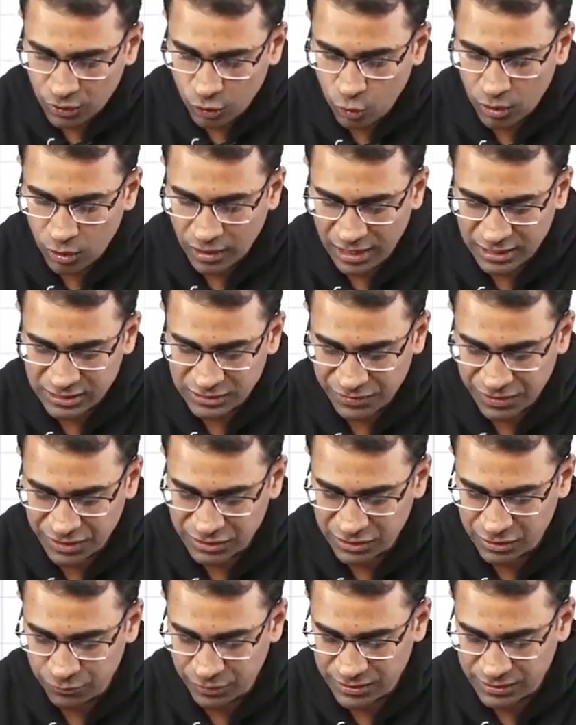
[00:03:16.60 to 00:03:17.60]
or
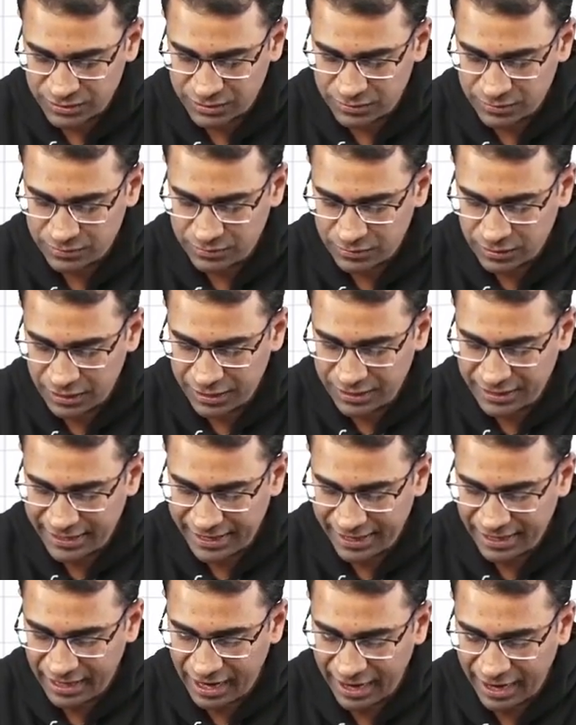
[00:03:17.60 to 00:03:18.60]
classification wise, it
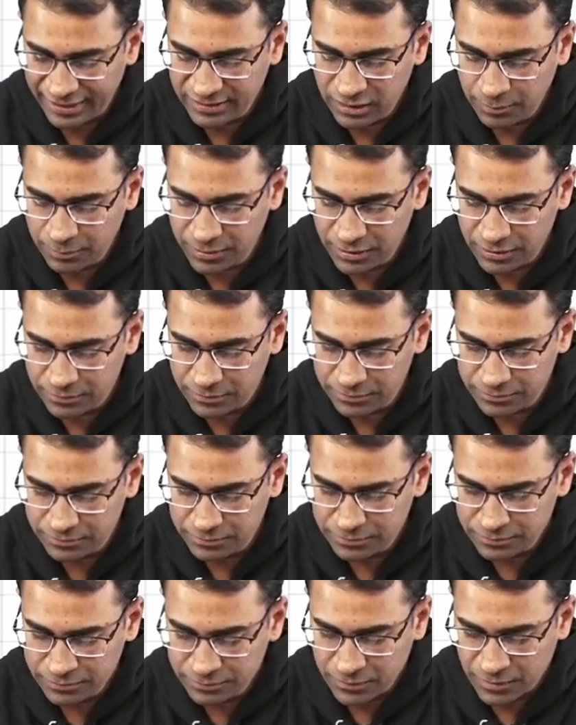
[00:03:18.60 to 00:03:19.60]
can either be
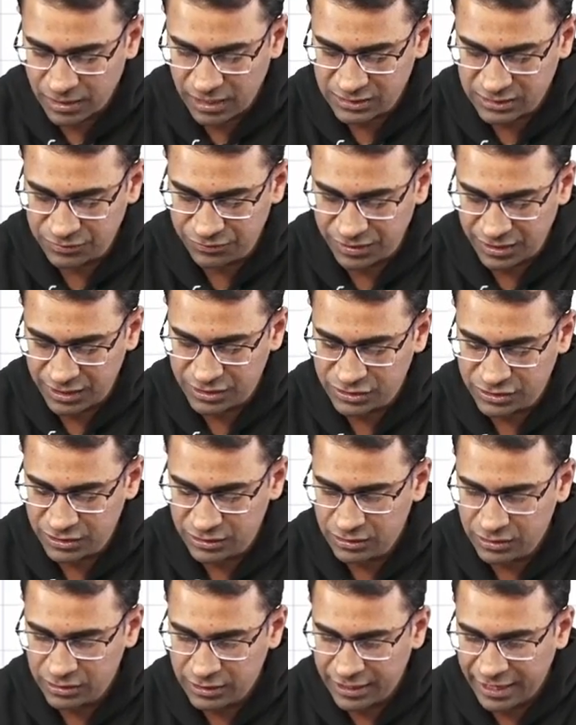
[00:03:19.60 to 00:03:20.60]

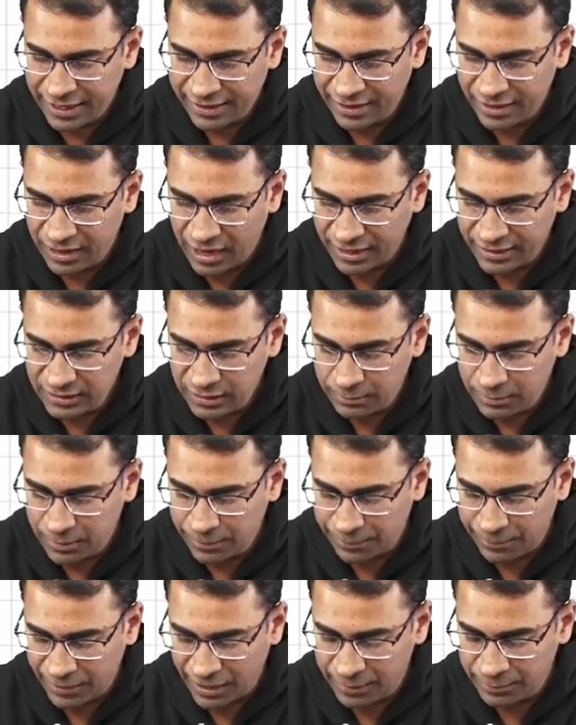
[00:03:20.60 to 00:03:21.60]
classification, it can either be
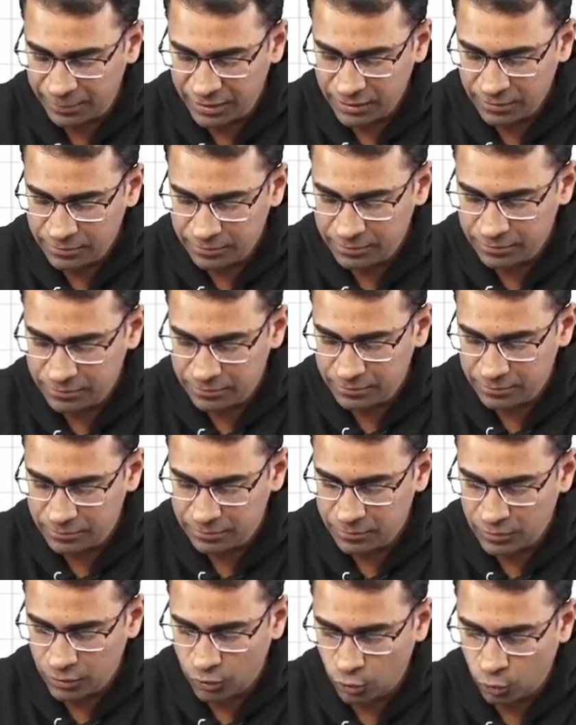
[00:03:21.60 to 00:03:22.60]
primary
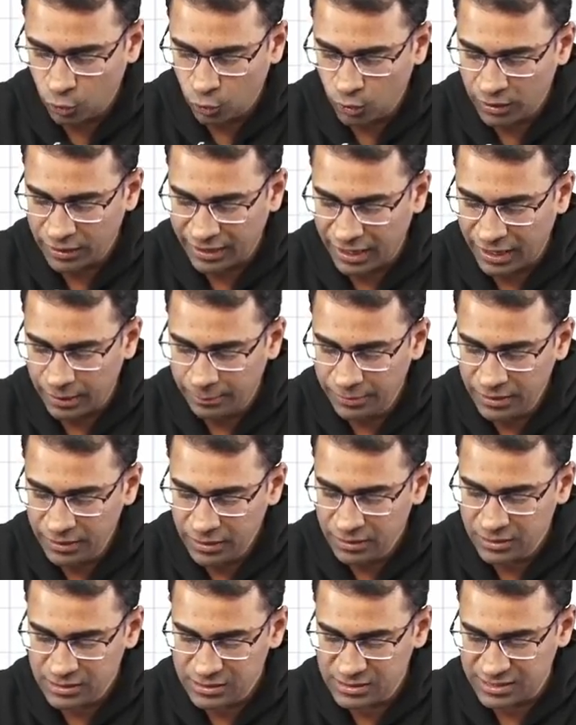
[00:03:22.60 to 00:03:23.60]
or can
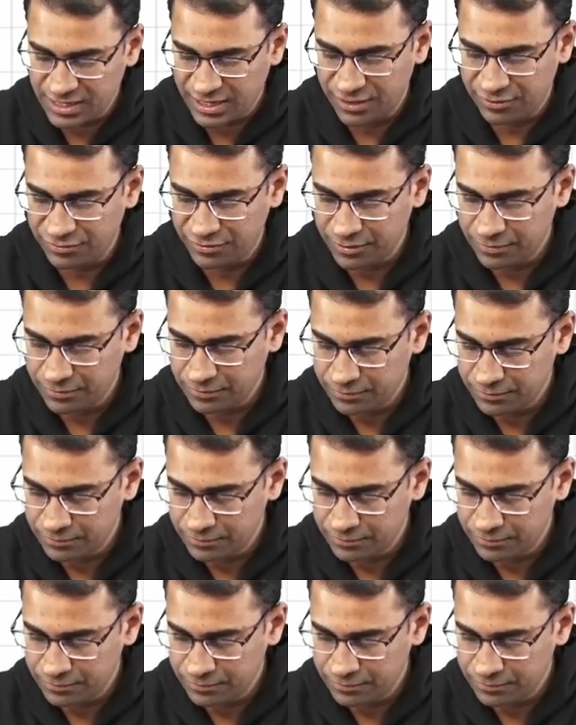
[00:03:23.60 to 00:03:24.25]
be secondary.